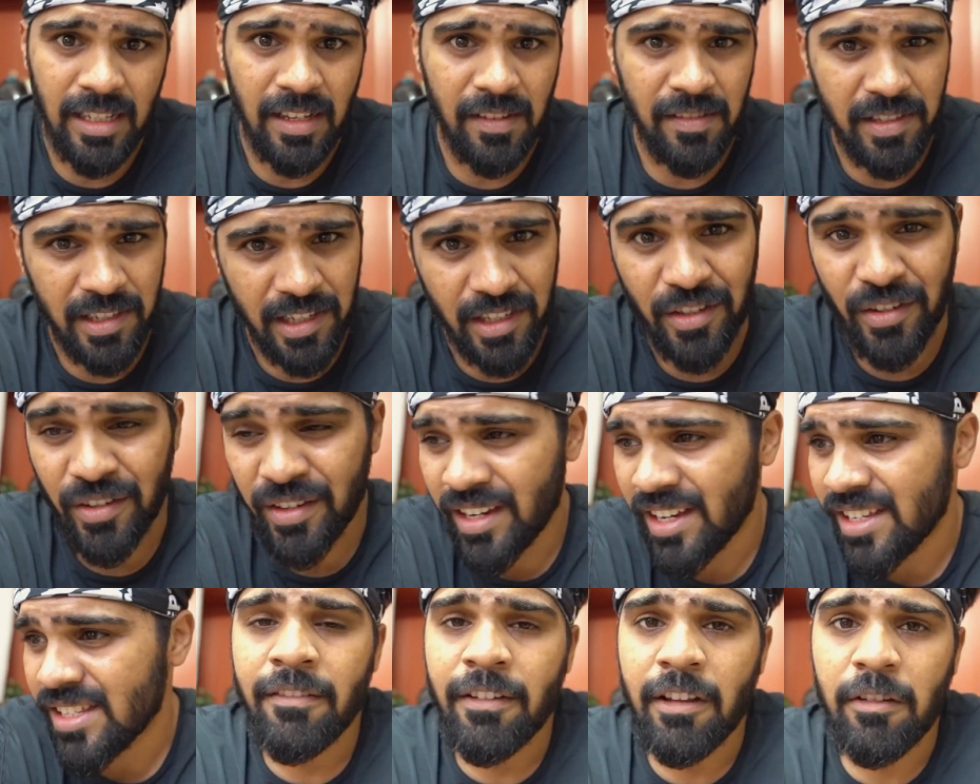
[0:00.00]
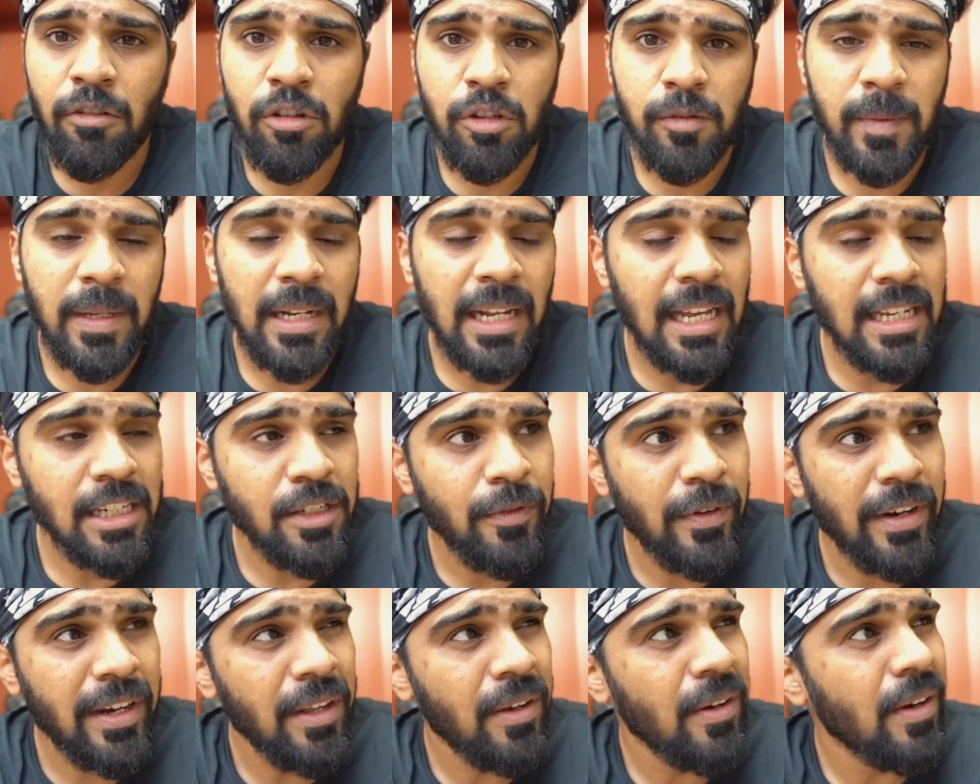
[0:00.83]
I've seen you guys. It was my last
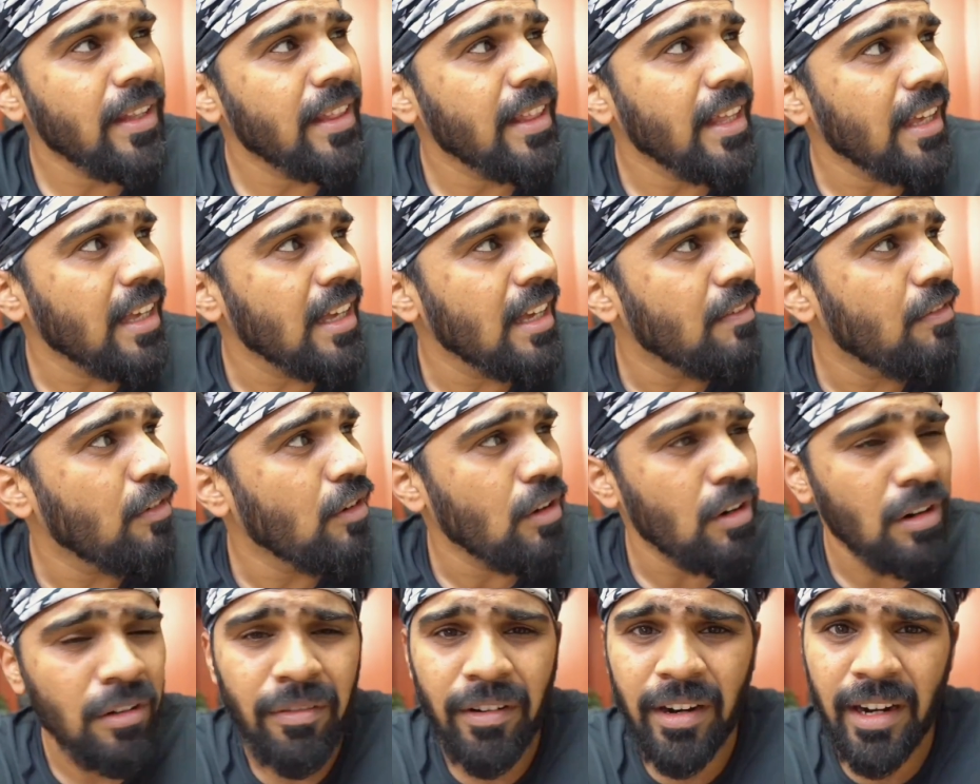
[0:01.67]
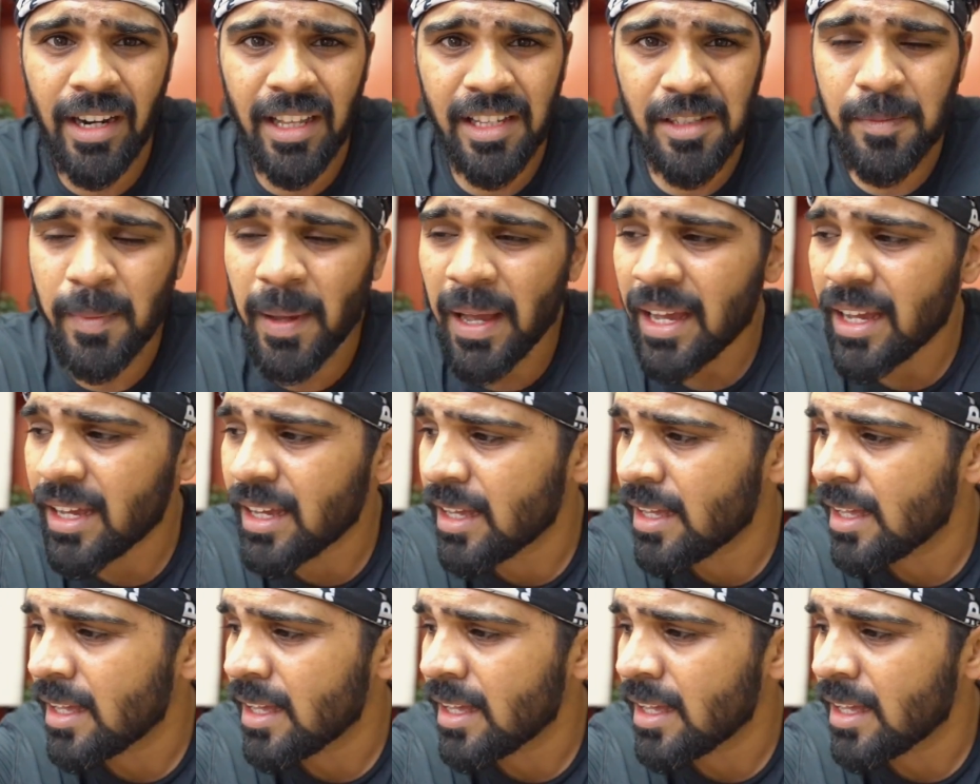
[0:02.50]
video, I think 4 or 5 days back.